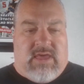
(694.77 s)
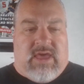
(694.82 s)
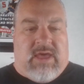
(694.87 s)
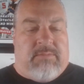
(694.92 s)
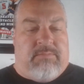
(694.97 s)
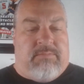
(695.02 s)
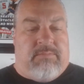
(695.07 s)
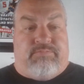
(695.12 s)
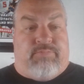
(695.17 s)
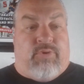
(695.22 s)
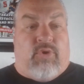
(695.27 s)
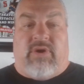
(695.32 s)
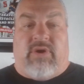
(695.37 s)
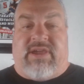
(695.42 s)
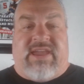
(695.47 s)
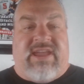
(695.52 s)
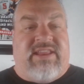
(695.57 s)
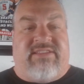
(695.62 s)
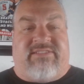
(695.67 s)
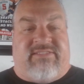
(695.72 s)
And boy,
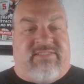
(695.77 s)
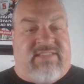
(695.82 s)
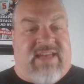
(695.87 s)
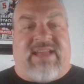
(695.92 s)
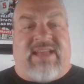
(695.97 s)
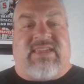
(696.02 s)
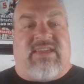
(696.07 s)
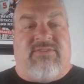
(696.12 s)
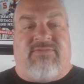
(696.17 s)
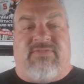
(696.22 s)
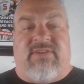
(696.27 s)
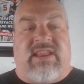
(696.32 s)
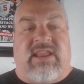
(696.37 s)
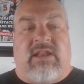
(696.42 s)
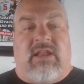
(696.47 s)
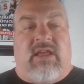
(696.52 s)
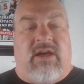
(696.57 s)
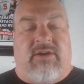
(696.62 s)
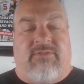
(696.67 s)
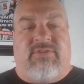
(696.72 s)
he does not give any
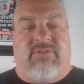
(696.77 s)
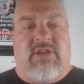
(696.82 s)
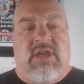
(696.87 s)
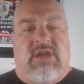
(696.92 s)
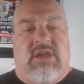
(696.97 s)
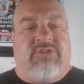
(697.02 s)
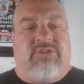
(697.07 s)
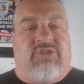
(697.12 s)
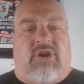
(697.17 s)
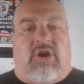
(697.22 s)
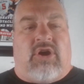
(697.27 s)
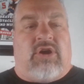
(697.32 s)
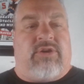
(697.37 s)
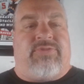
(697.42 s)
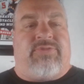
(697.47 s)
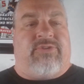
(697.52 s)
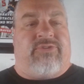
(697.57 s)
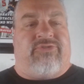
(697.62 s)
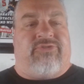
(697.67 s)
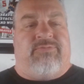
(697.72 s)
love to
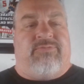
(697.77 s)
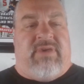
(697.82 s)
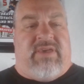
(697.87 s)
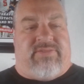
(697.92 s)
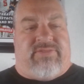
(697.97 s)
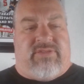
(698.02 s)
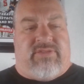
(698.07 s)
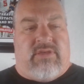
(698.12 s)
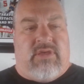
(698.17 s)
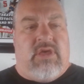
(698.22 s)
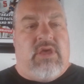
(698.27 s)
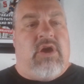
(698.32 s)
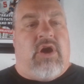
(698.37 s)
Arthur Smith.